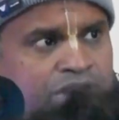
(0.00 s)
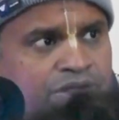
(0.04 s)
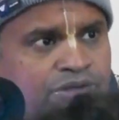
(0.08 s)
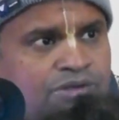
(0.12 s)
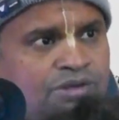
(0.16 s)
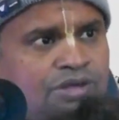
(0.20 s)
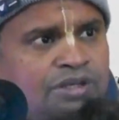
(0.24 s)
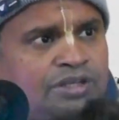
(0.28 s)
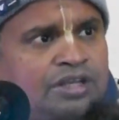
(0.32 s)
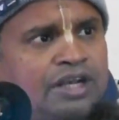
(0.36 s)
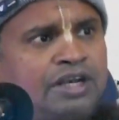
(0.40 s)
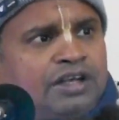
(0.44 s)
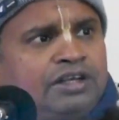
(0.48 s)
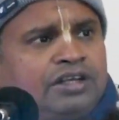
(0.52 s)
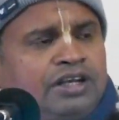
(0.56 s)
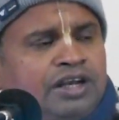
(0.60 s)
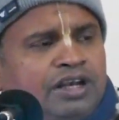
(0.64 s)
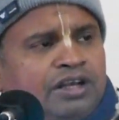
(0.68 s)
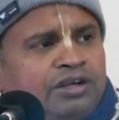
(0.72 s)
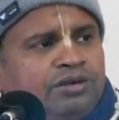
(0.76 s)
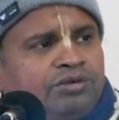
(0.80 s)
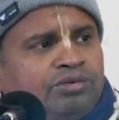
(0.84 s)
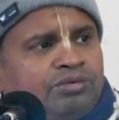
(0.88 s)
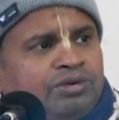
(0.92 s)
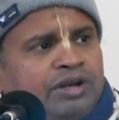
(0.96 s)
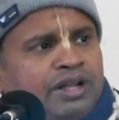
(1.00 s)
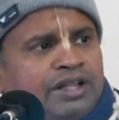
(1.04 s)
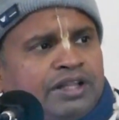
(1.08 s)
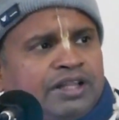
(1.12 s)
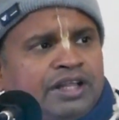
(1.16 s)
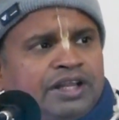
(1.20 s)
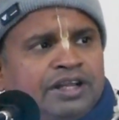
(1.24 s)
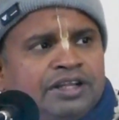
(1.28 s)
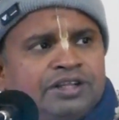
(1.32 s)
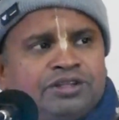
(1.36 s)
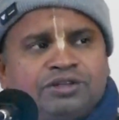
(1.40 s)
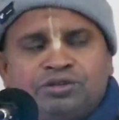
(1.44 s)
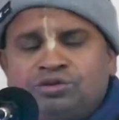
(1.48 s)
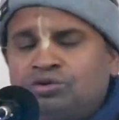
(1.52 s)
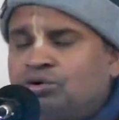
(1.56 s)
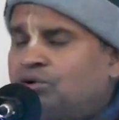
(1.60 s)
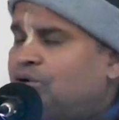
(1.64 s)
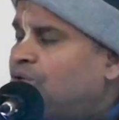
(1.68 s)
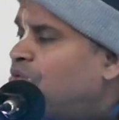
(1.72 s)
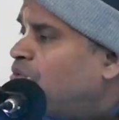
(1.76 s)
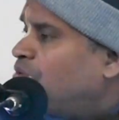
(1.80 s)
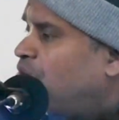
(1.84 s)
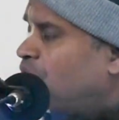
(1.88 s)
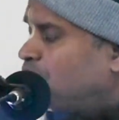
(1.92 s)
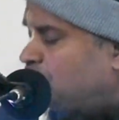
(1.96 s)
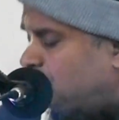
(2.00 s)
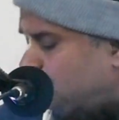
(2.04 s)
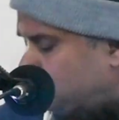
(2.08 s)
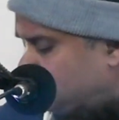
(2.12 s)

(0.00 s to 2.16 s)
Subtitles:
till today there is no